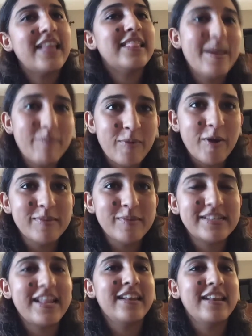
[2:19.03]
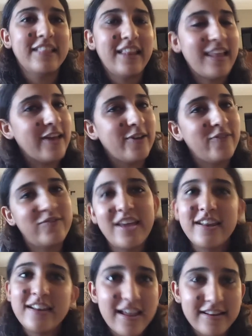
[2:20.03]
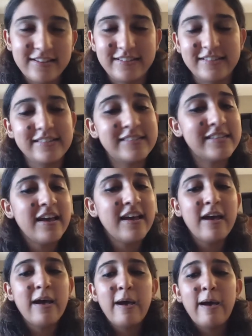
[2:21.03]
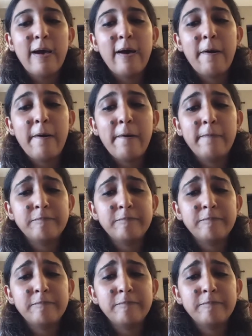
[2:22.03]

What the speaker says: their promised land and the land of their inheritance. Why